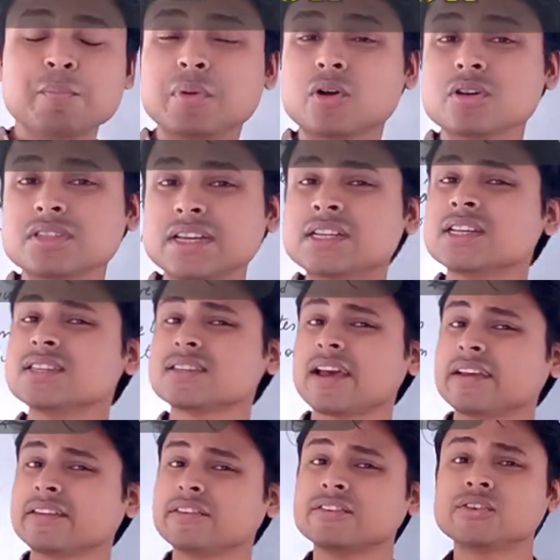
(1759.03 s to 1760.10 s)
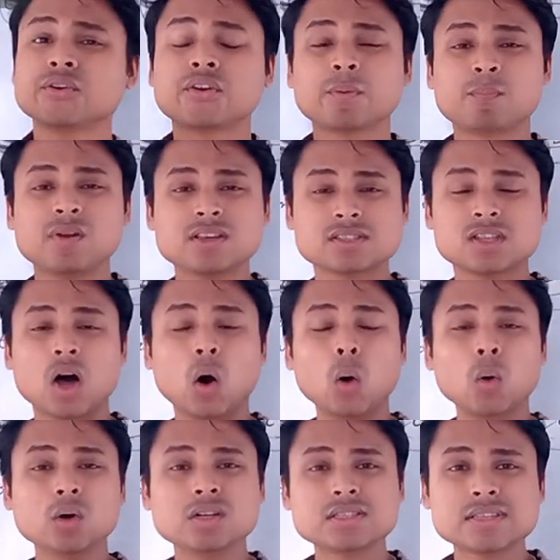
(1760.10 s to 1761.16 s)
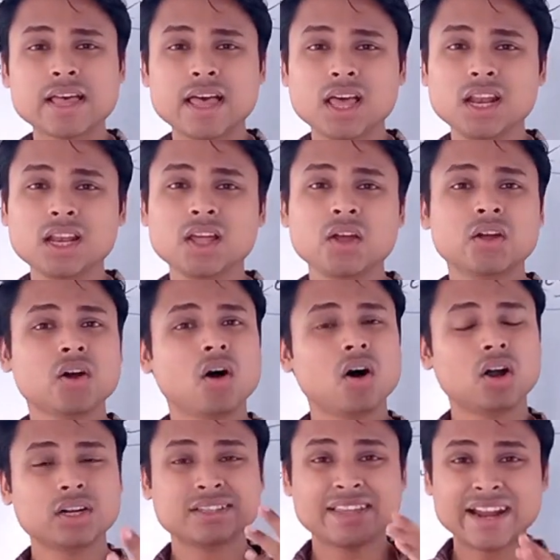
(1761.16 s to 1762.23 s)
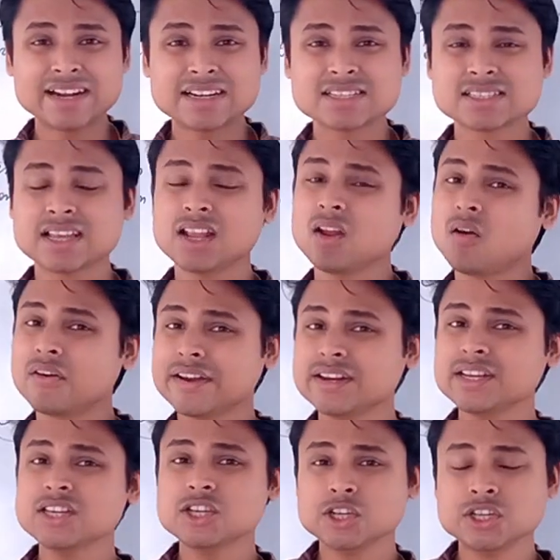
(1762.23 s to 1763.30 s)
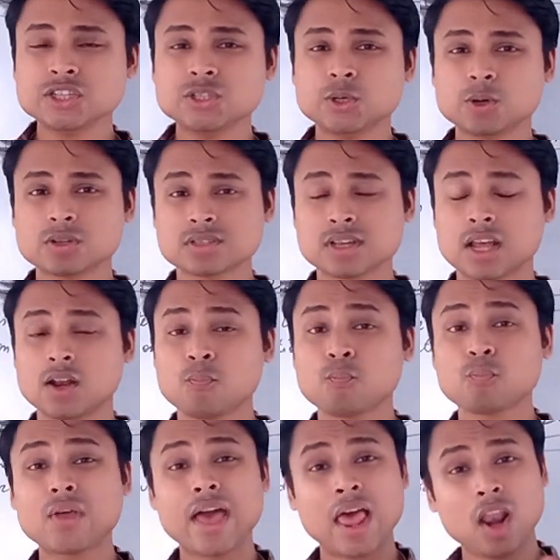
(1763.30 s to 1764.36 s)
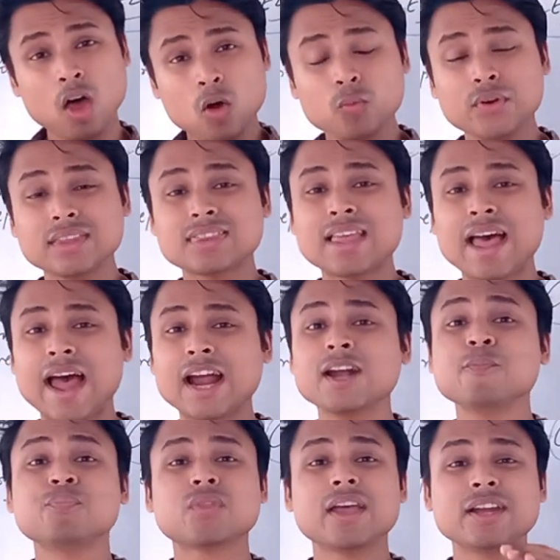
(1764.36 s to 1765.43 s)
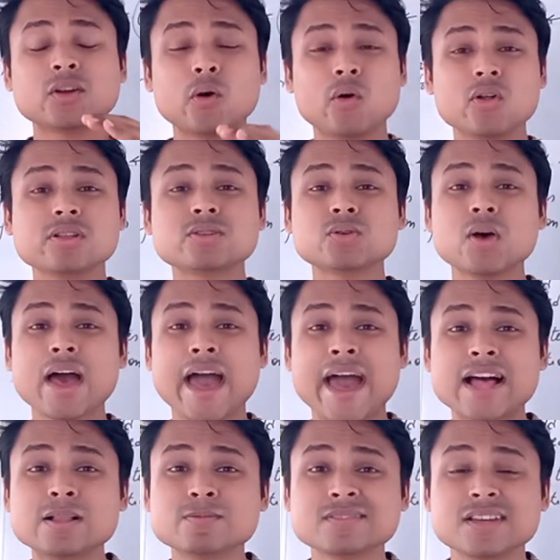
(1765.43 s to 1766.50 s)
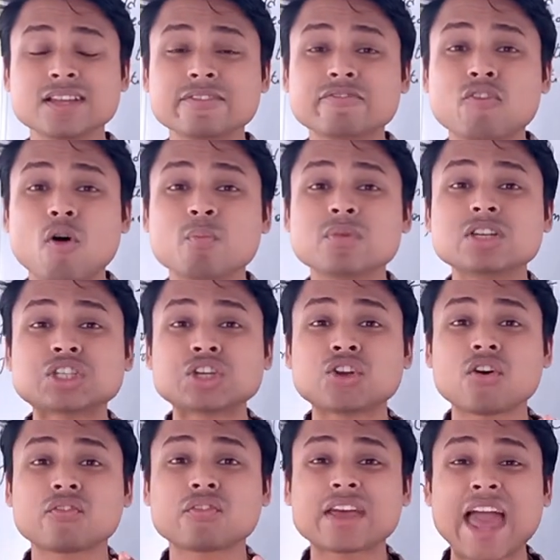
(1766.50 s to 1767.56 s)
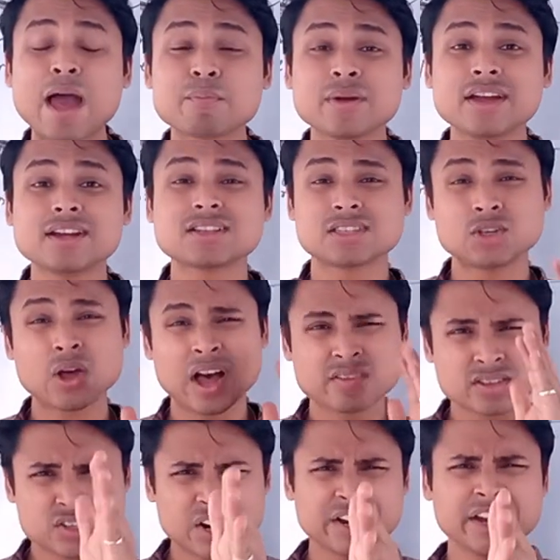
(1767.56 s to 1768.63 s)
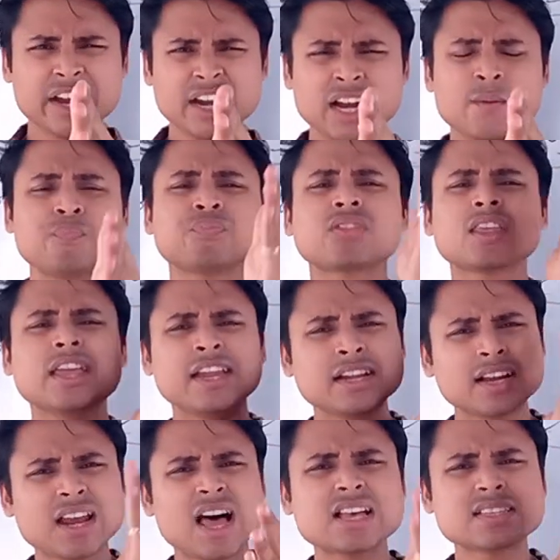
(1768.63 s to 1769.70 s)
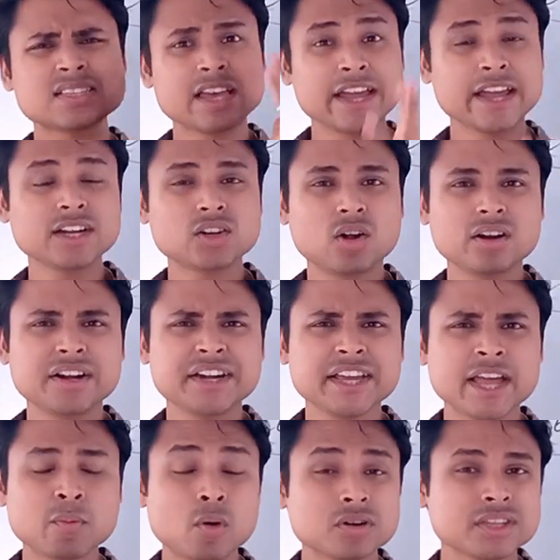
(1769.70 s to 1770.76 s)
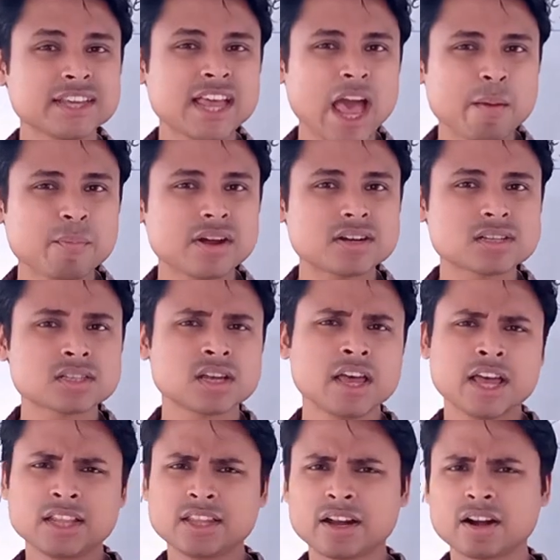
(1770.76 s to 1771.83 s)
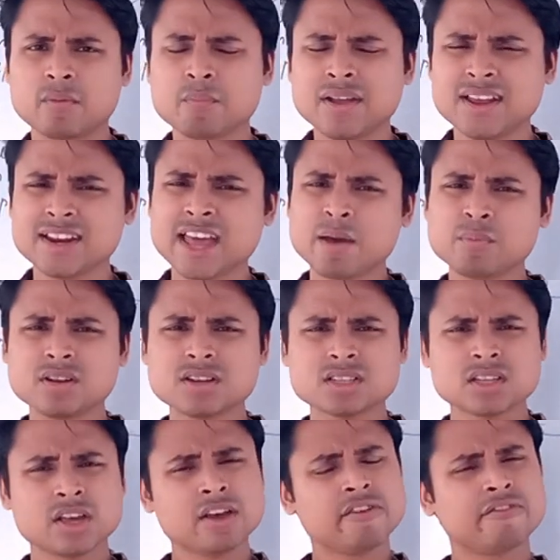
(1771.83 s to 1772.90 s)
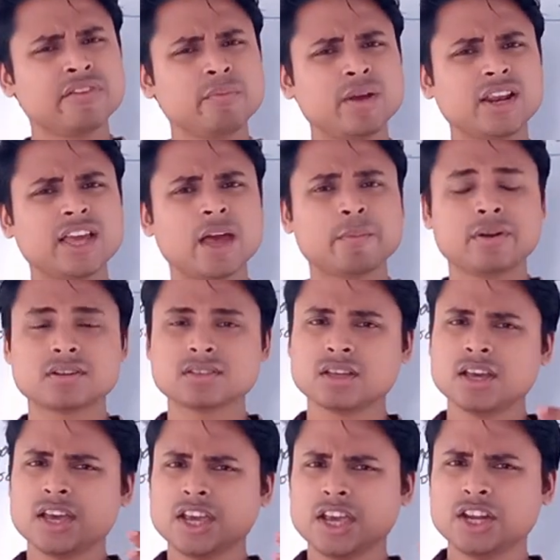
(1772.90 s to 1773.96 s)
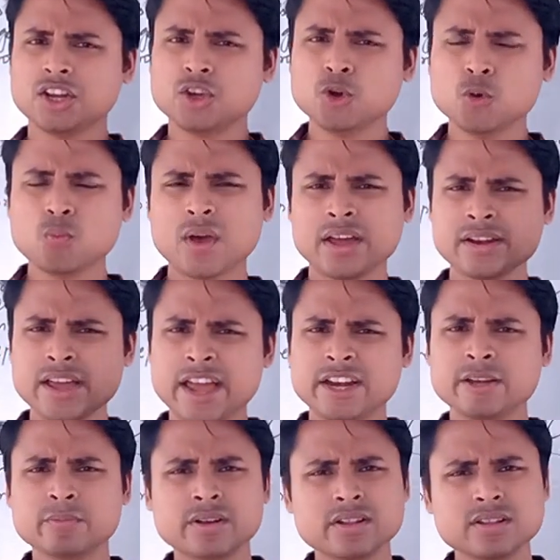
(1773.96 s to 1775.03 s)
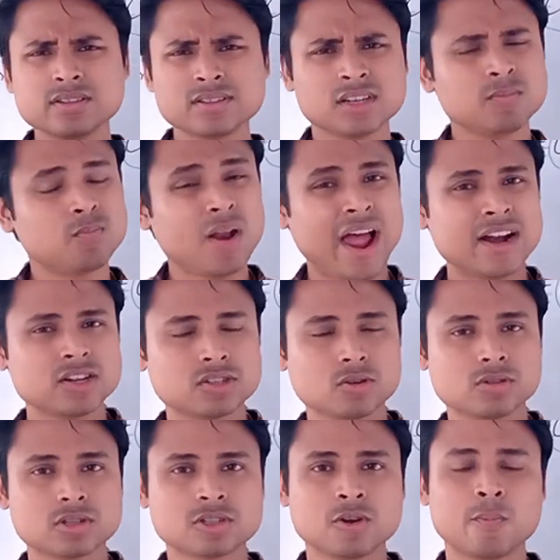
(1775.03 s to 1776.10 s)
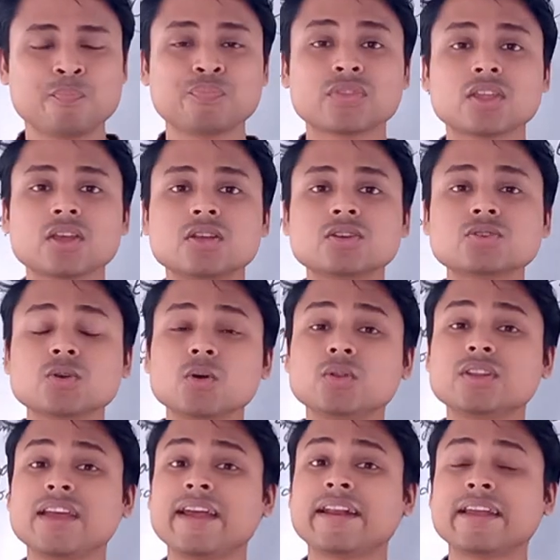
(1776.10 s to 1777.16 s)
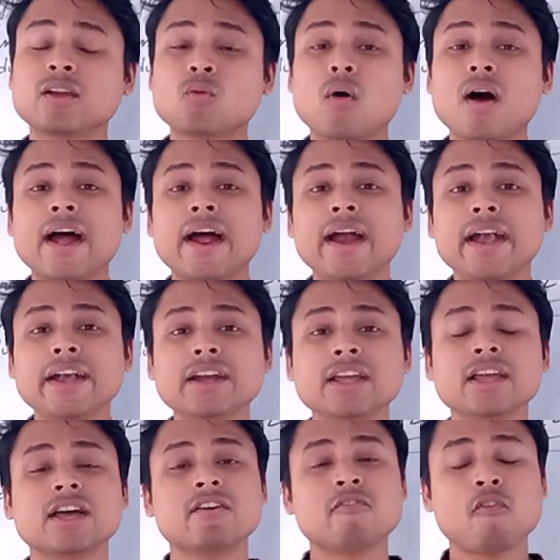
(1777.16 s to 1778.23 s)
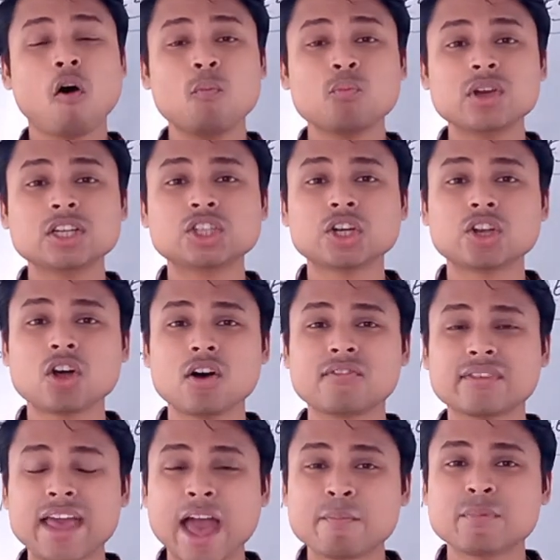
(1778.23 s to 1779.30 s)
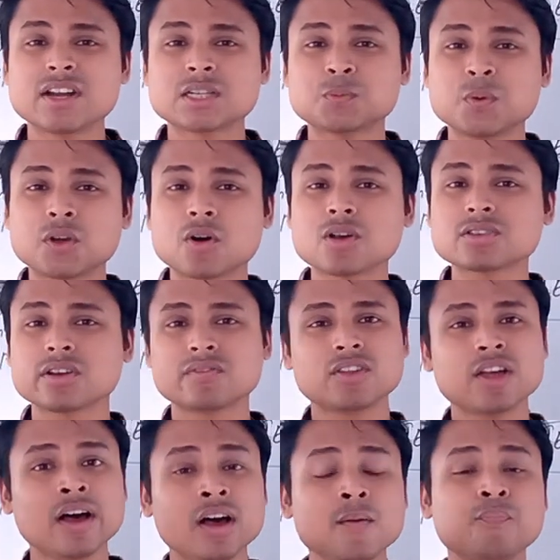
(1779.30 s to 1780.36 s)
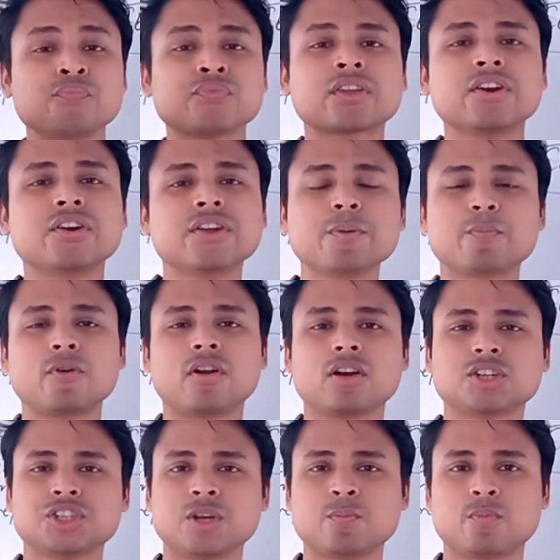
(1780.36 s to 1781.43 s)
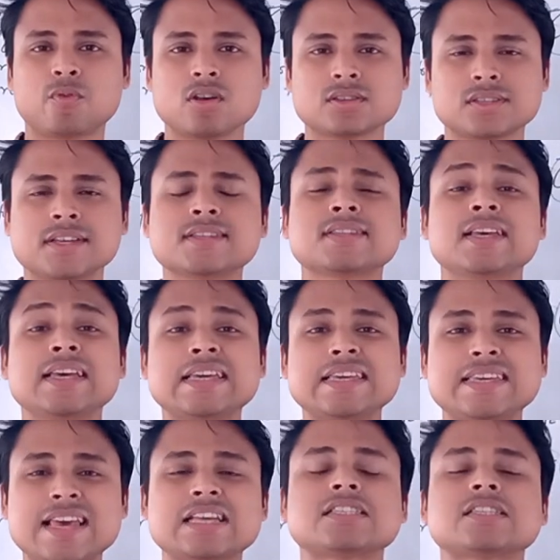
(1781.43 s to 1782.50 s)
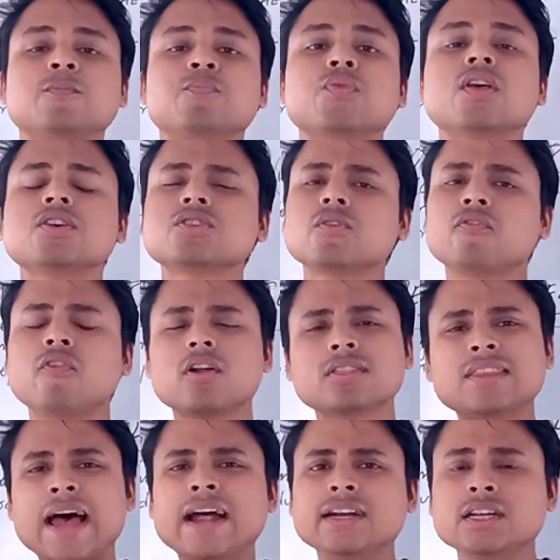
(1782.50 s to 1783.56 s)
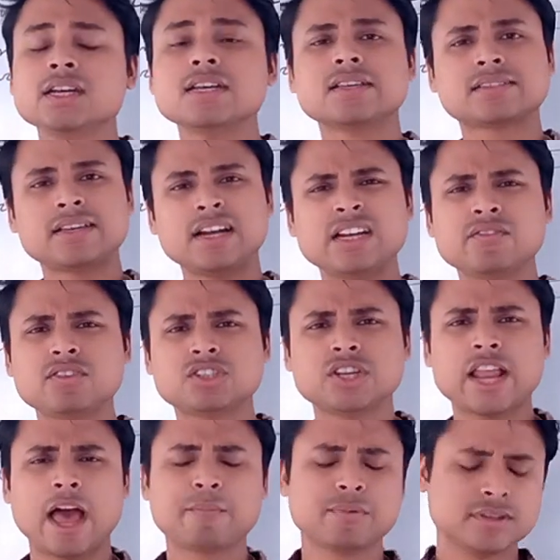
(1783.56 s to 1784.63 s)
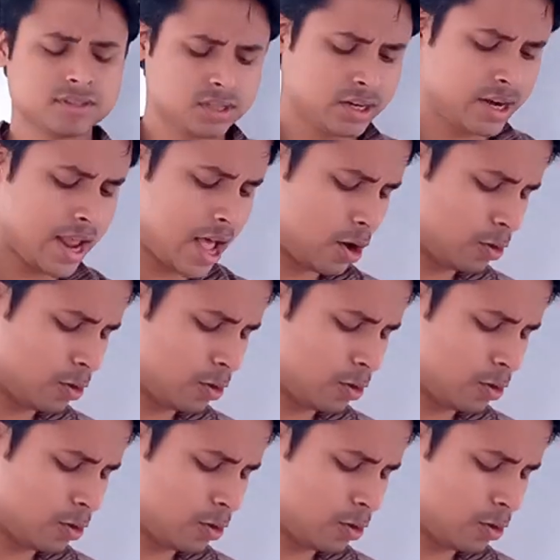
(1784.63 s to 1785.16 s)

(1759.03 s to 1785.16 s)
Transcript: Because it is either to replace the old cell or dead cell or any injured cell. Along with that, it also helps in formation of gametes. You have studied in class 8 already about the gametes. There are male gametes, female gametes in human, animals, in plants also. So they required formation of gametes because of the reproduction process. Yes. So for that, cell division happens.